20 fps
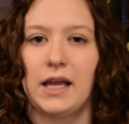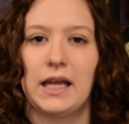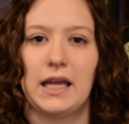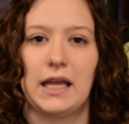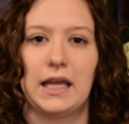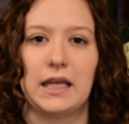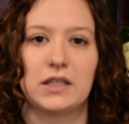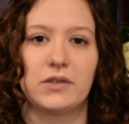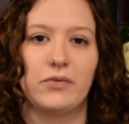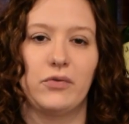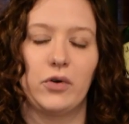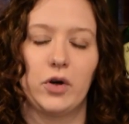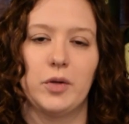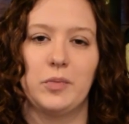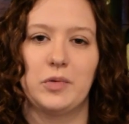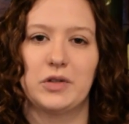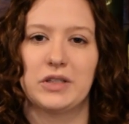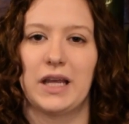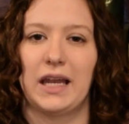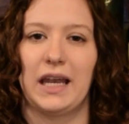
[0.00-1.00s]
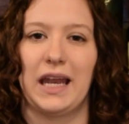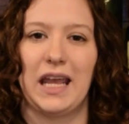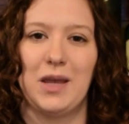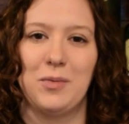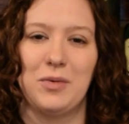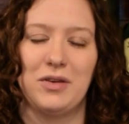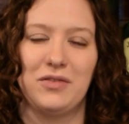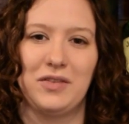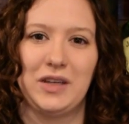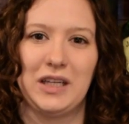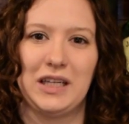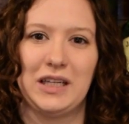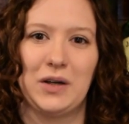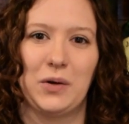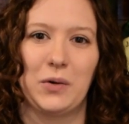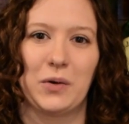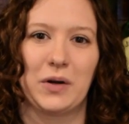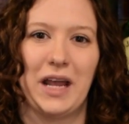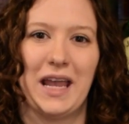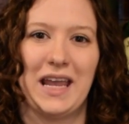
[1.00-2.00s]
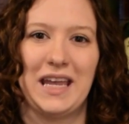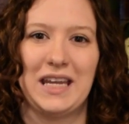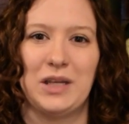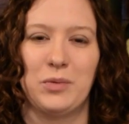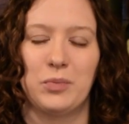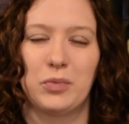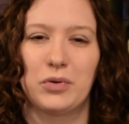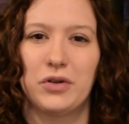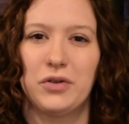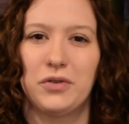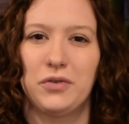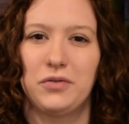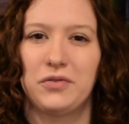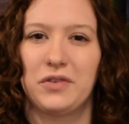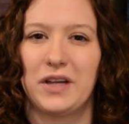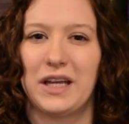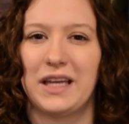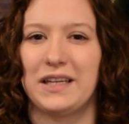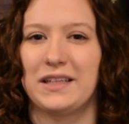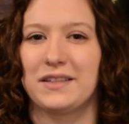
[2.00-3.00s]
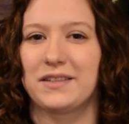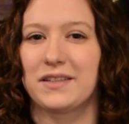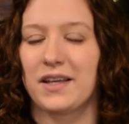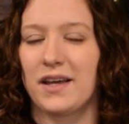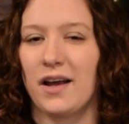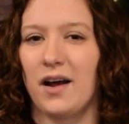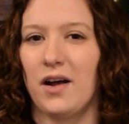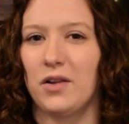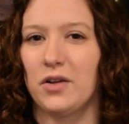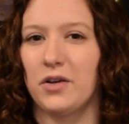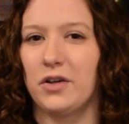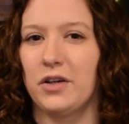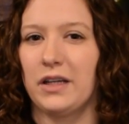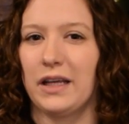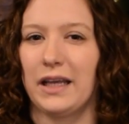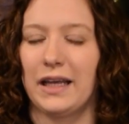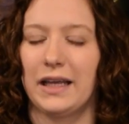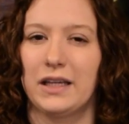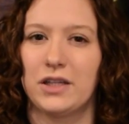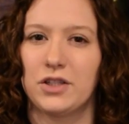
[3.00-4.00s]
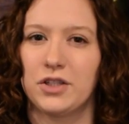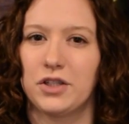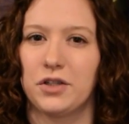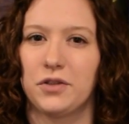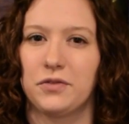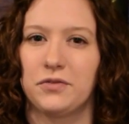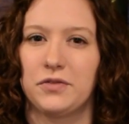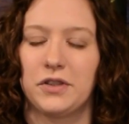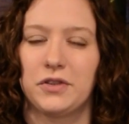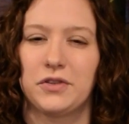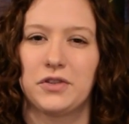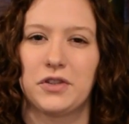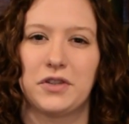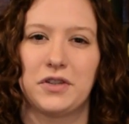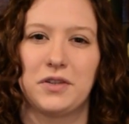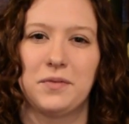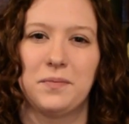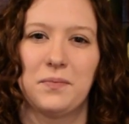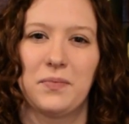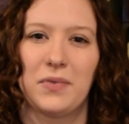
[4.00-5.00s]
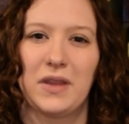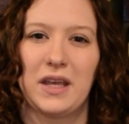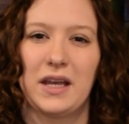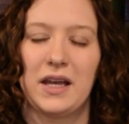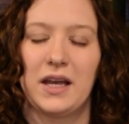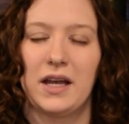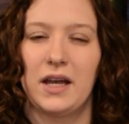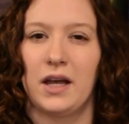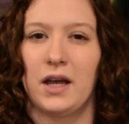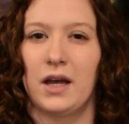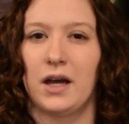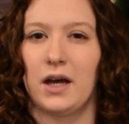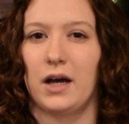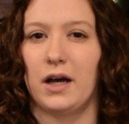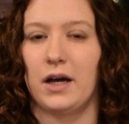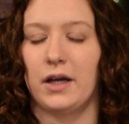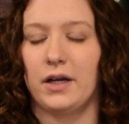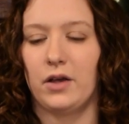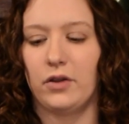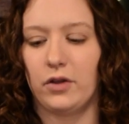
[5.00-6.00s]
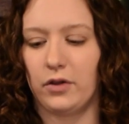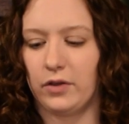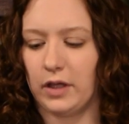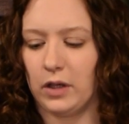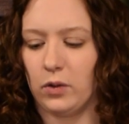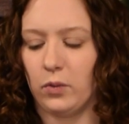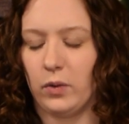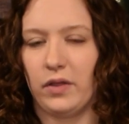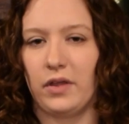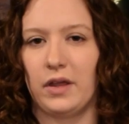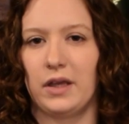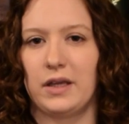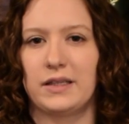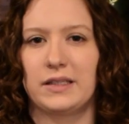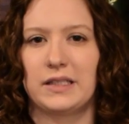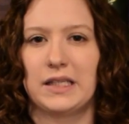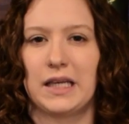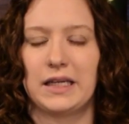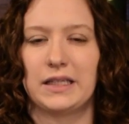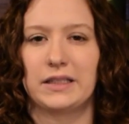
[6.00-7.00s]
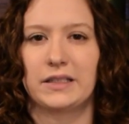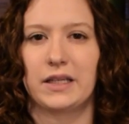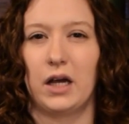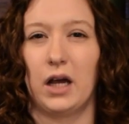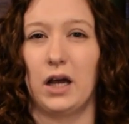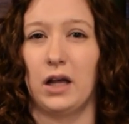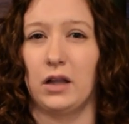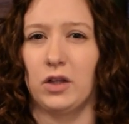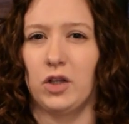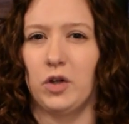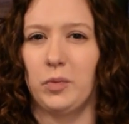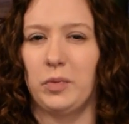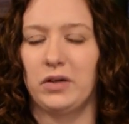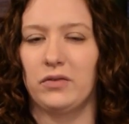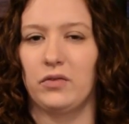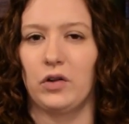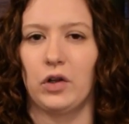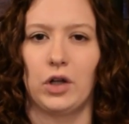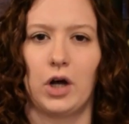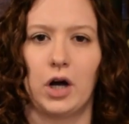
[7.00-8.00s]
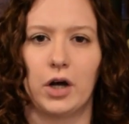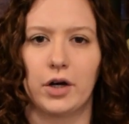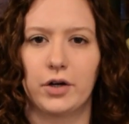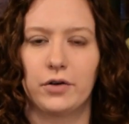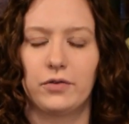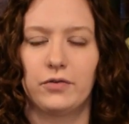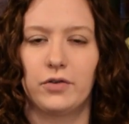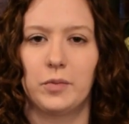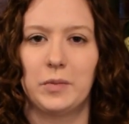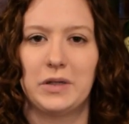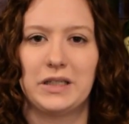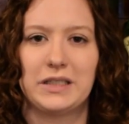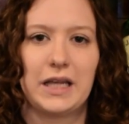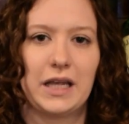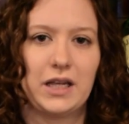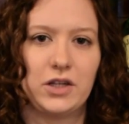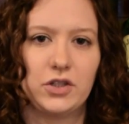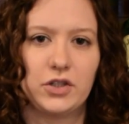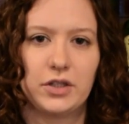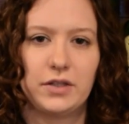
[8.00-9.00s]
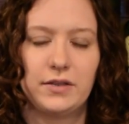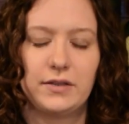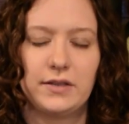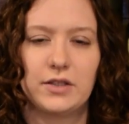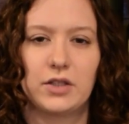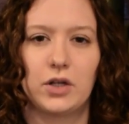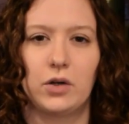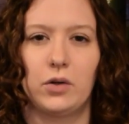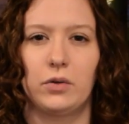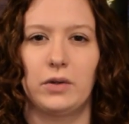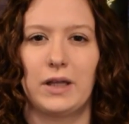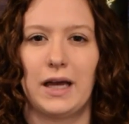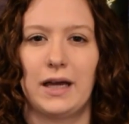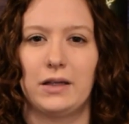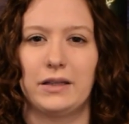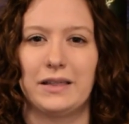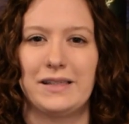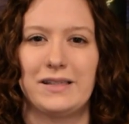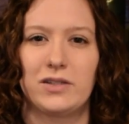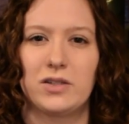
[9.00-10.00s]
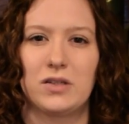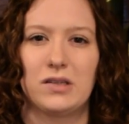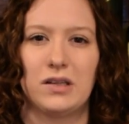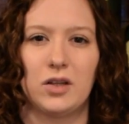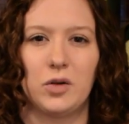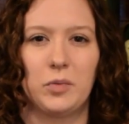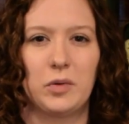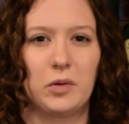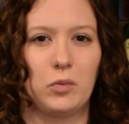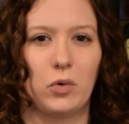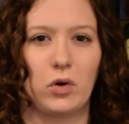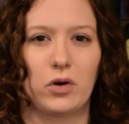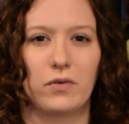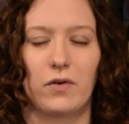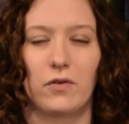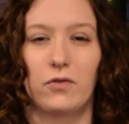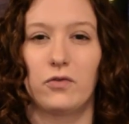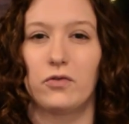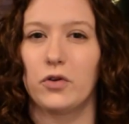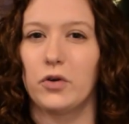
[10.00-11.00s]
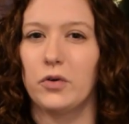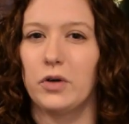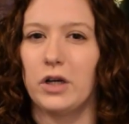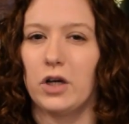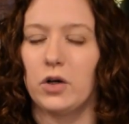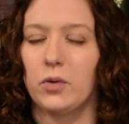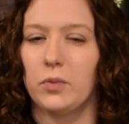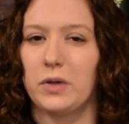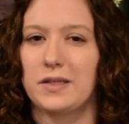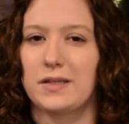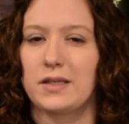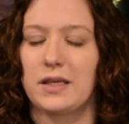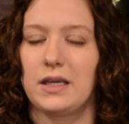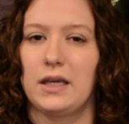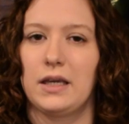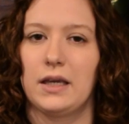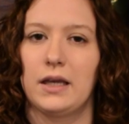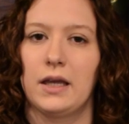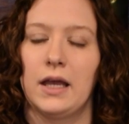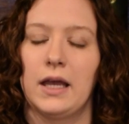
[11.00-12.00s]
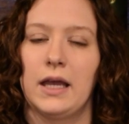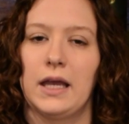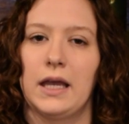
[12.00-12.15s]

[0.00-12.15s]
It's 40% ABV or 80 proof, and it's colored and chill filtered. Another thing with it is that it's got a little bit of a longer fermentation, so that leads to a little bit more of a fruitier whiskey.